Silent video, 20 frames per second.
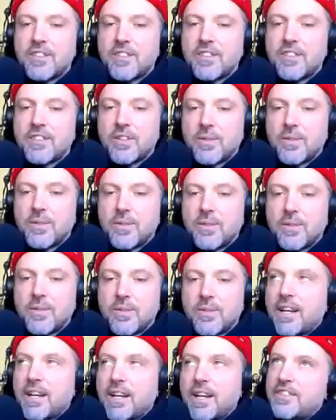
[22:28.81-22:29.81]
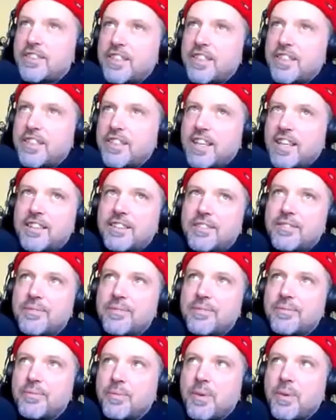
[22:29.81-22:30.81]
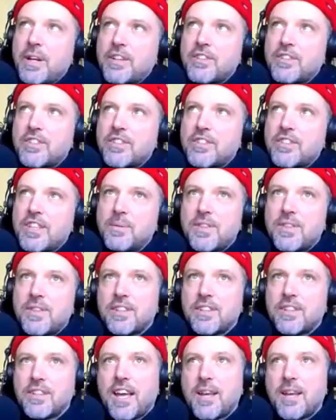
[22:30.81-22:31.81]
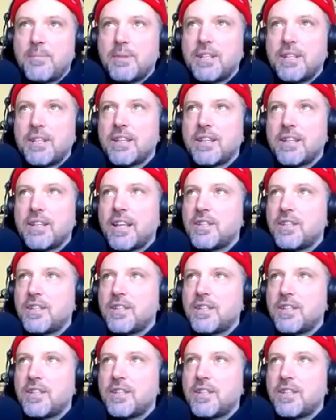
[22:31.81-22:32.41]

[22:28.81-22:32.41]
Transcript: So I understand what you're saying with the alignment,